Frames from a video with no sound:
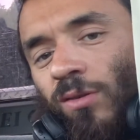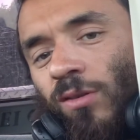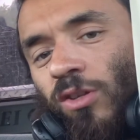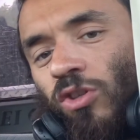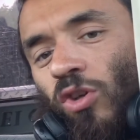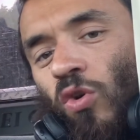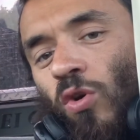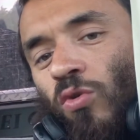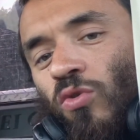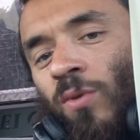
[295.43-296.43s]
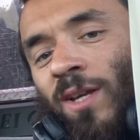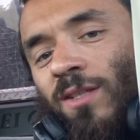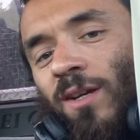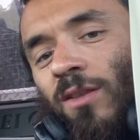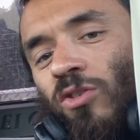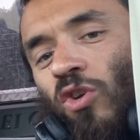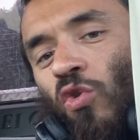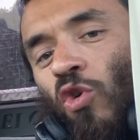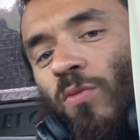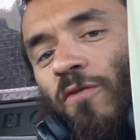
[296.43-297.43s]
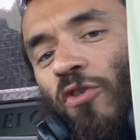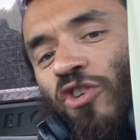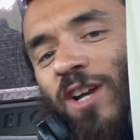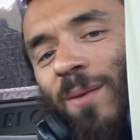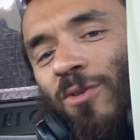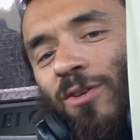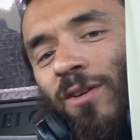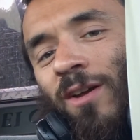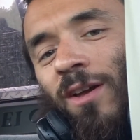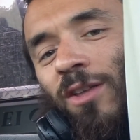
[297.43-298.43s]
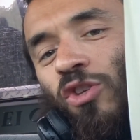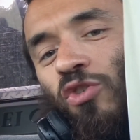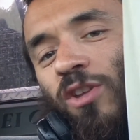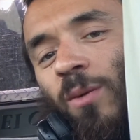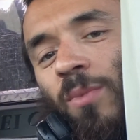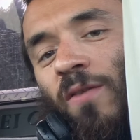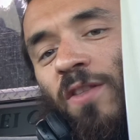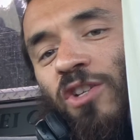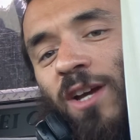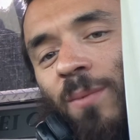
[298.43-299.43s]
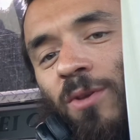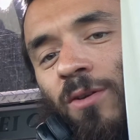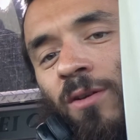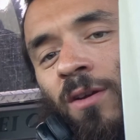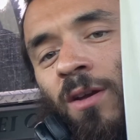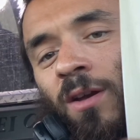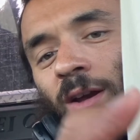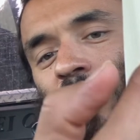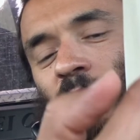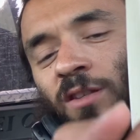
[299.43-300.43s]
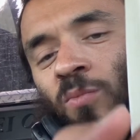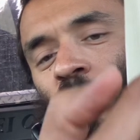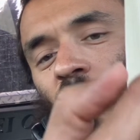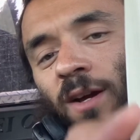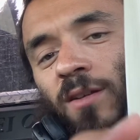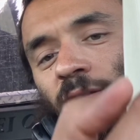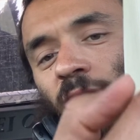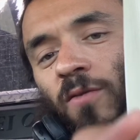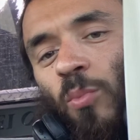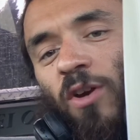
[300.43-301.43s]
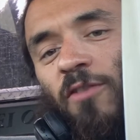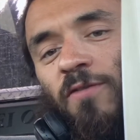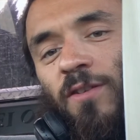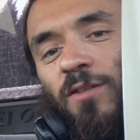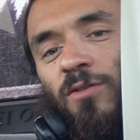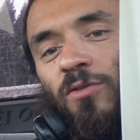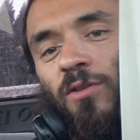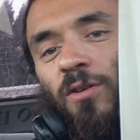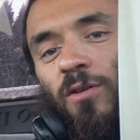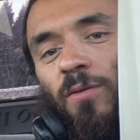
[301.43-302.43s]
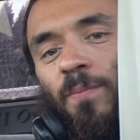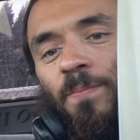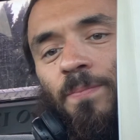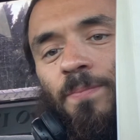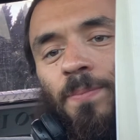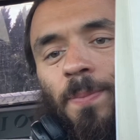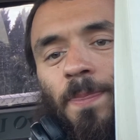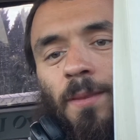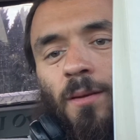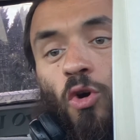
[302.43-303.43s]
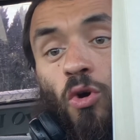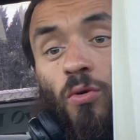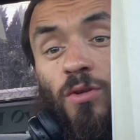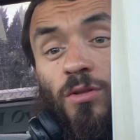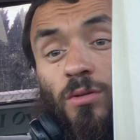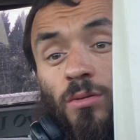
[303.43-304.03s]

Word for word: These are the quotes. When I say there's a quote before a chapter, it's usually above the chapter, and this is more like I said, a preface or a chorus.